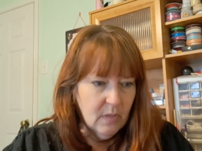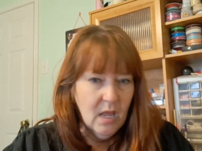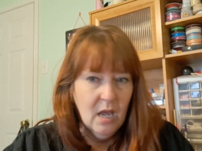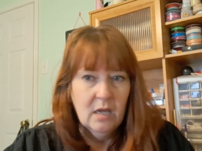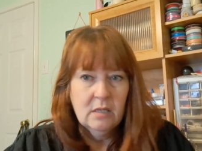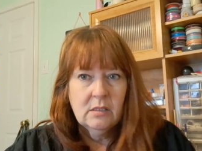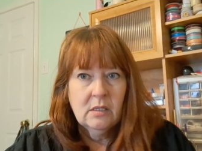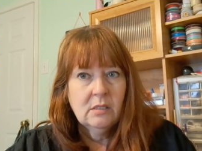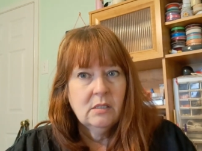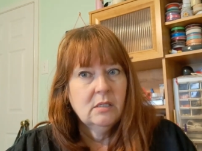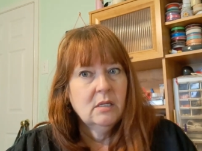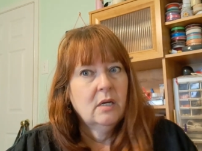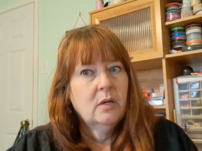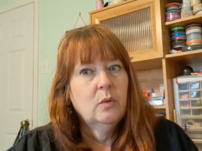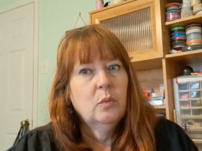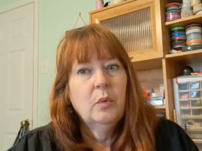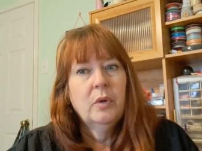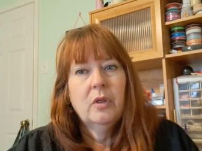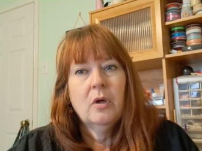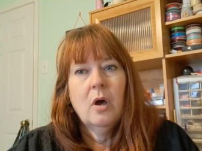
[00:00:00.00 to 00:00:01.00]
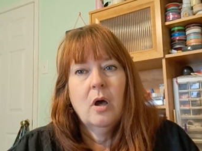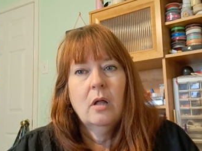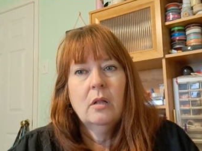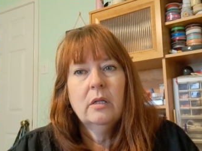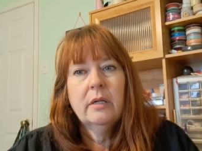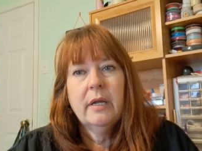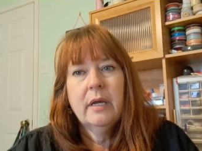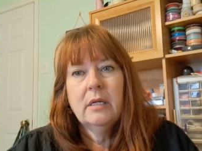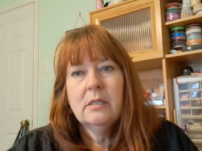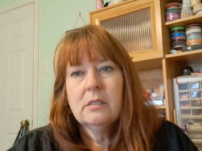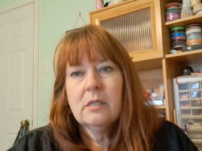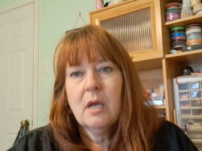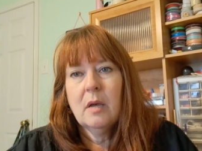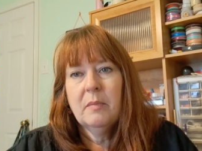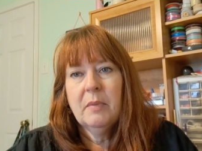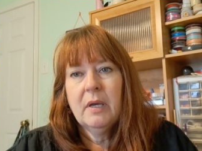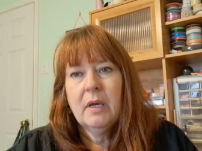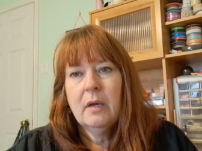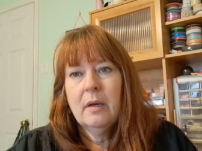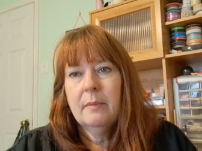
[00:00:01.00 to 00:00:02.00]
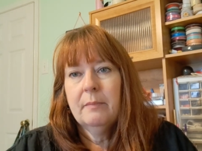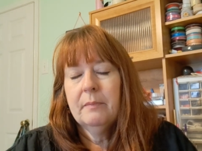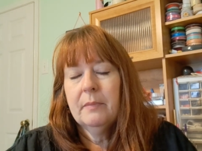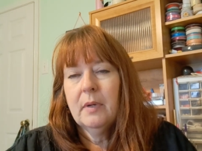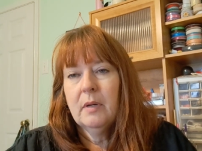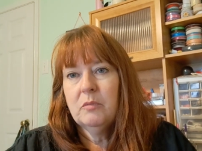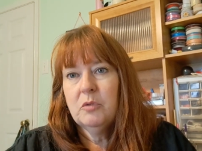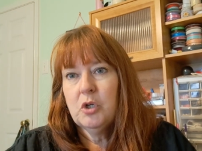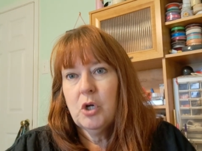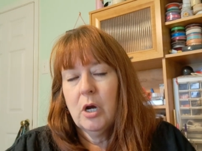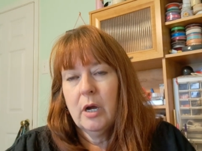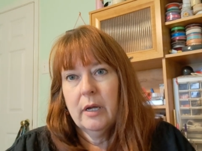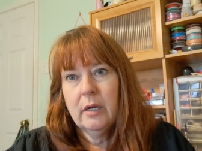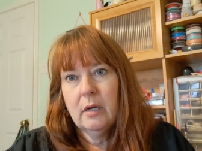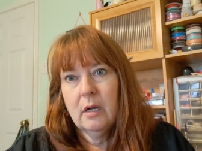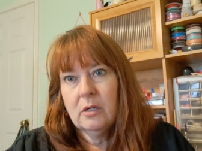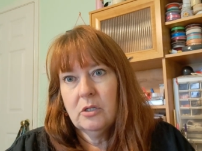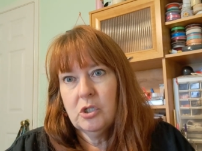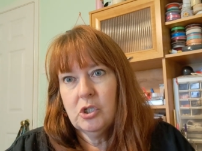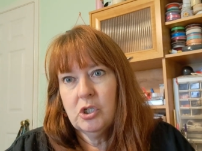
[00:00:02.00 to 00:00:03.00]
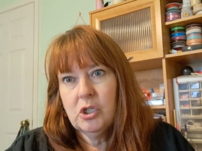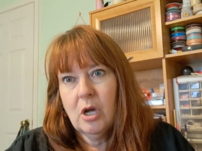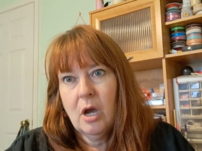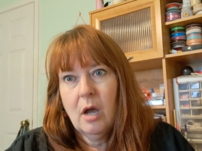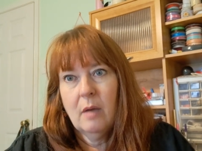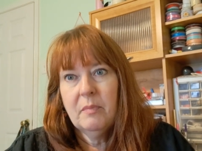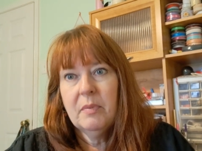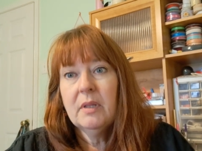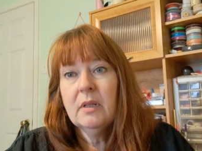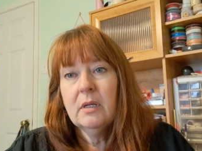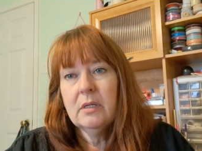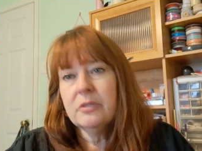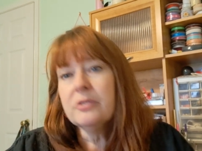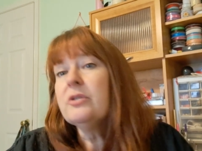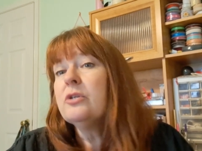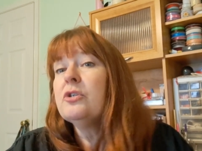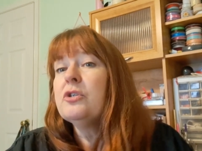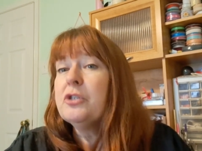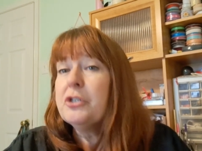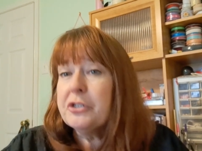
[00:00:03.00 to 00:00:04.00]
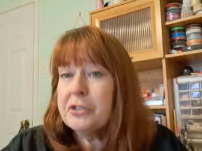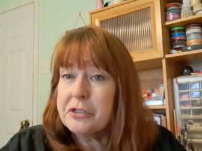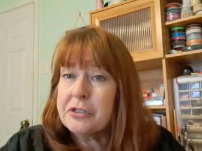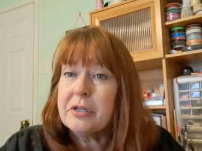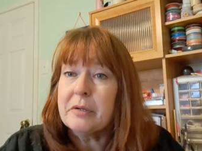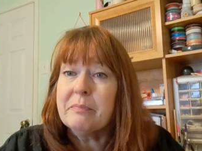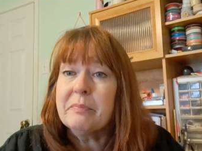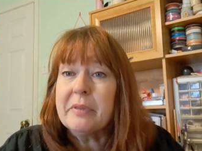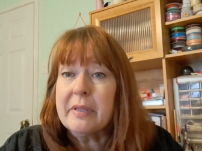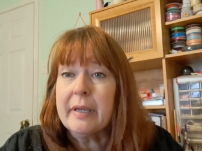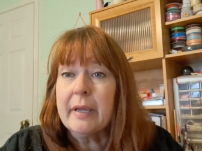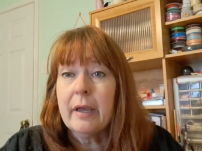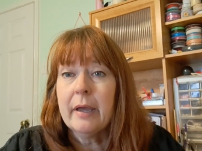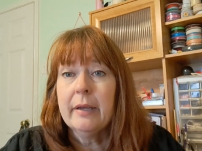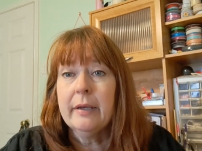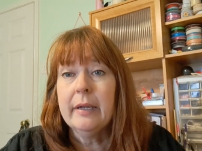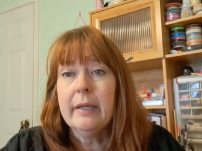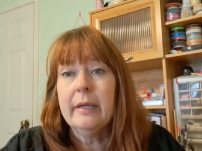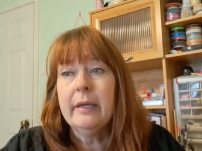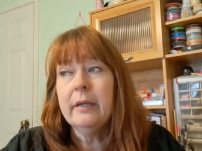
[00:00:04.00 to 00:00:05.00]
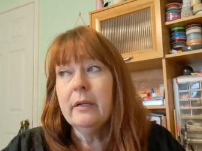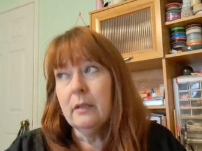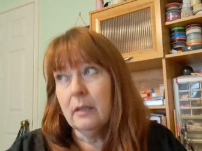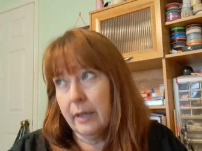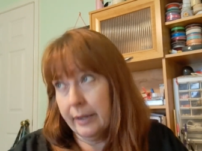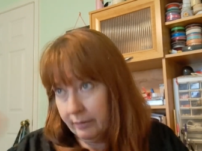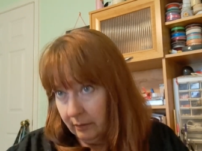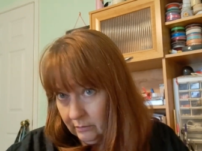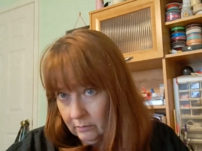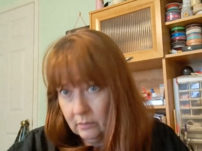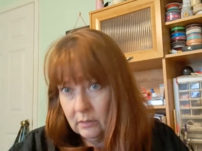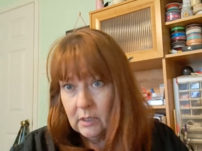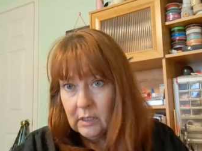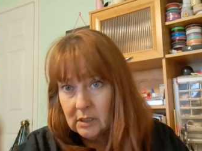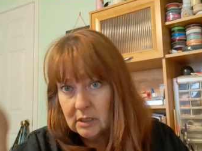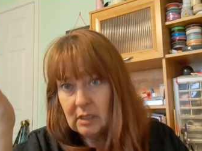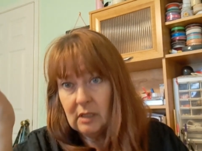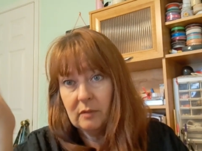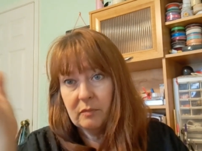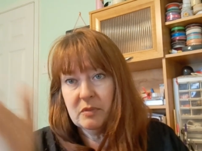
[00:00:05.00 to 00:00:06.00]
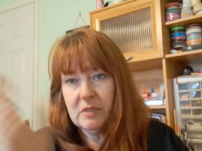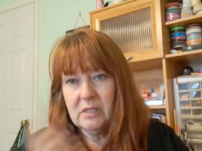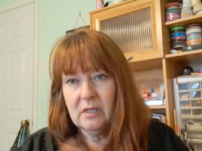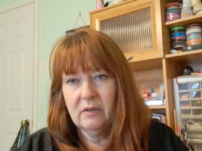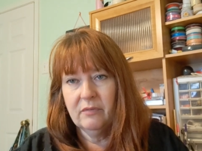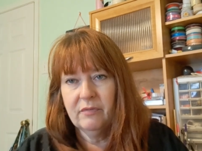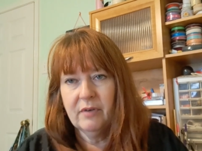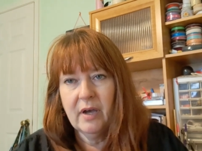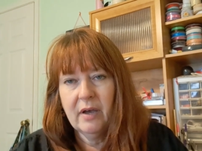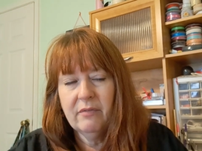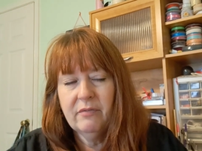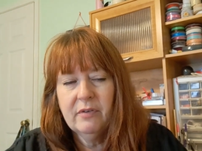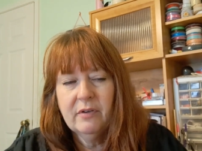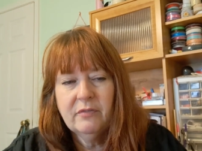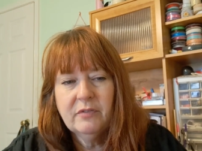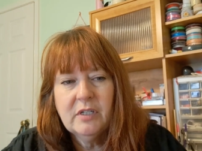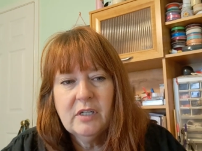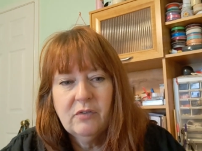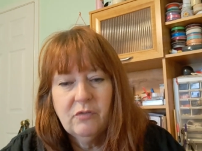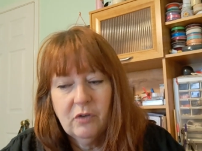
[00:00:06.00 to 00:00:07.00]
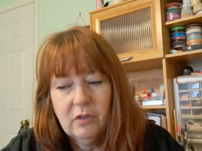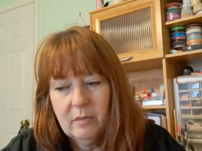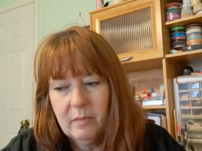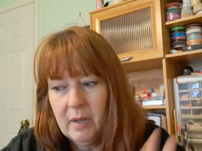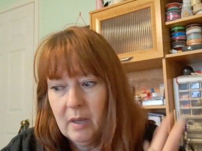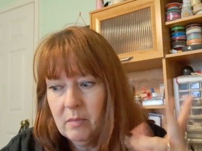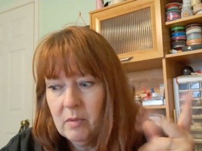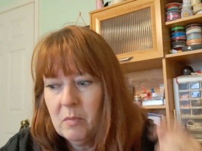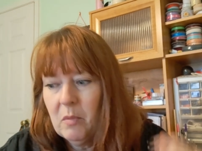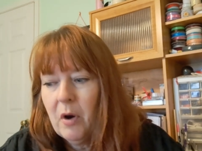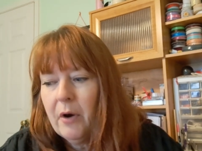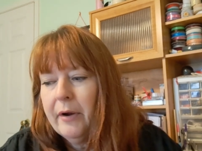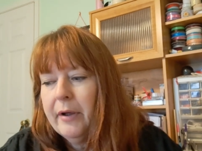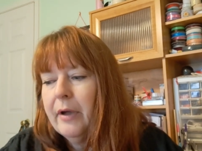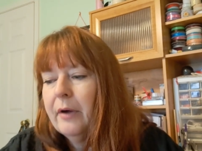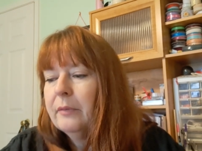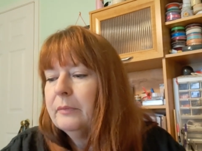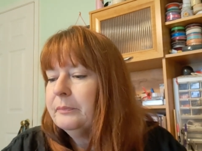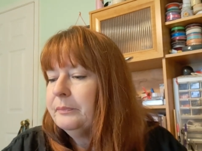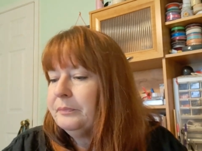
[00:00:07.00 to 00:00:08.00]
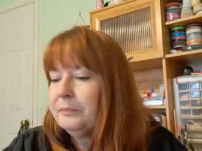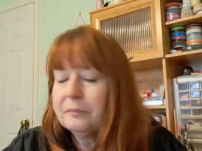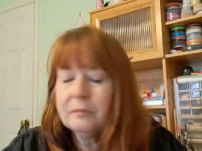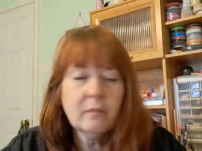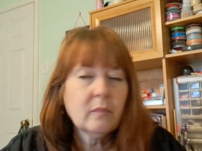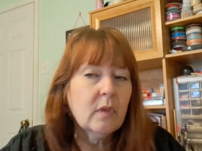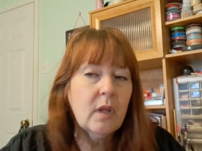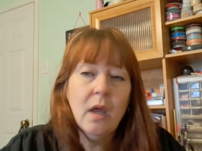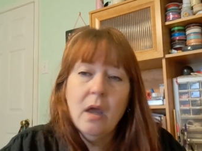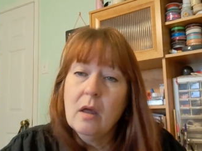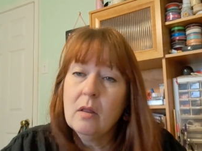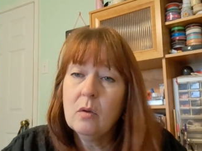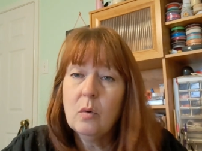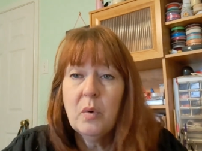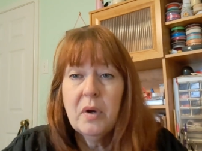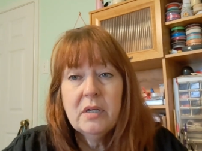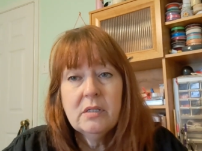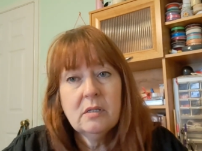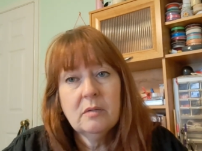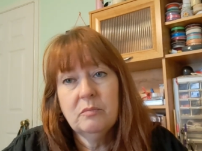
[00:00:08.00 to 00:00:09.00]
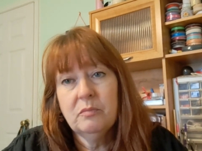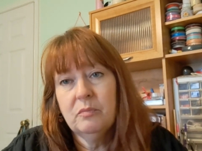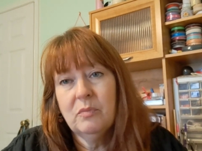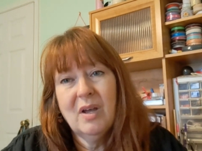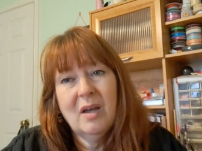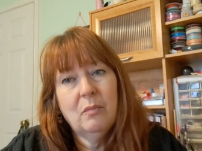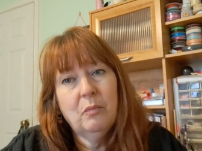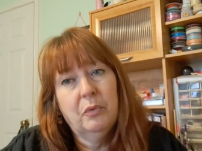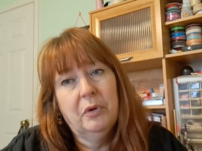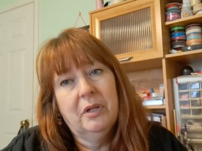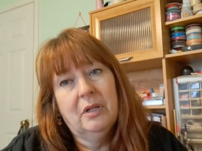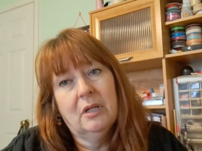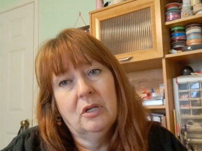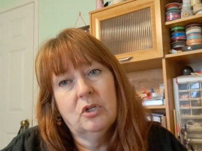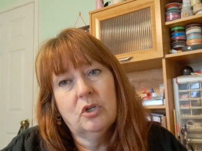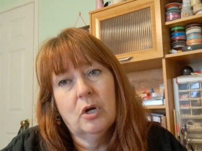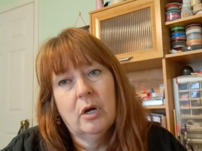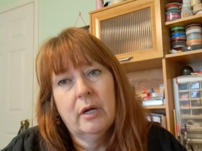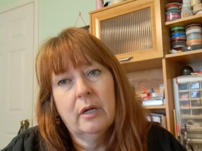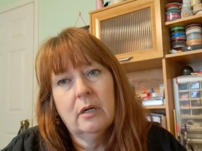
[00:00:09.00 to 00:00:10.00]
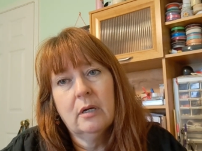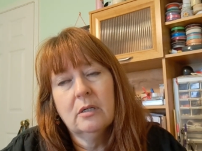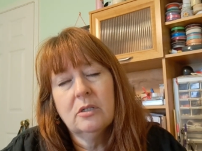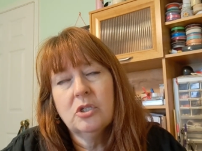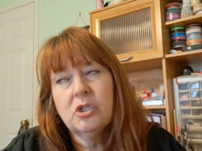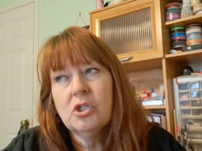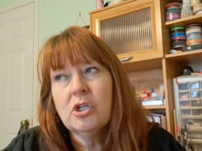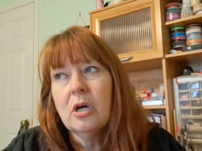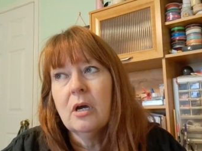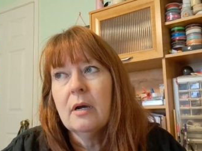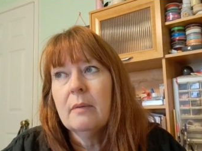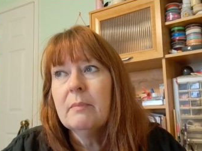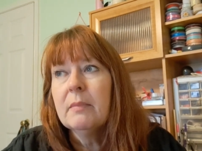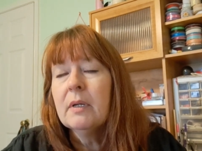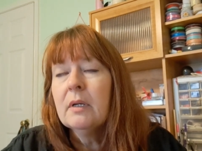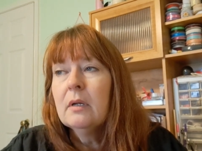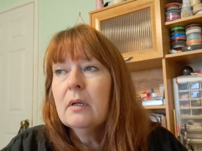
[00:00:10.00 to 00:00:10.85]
as I said, with holidays coming up, I'm trying not to shop unless there's just something I need, like the DMC 550 for the Baby Mario. Otherwise, I'm, I'm really trying not to shop.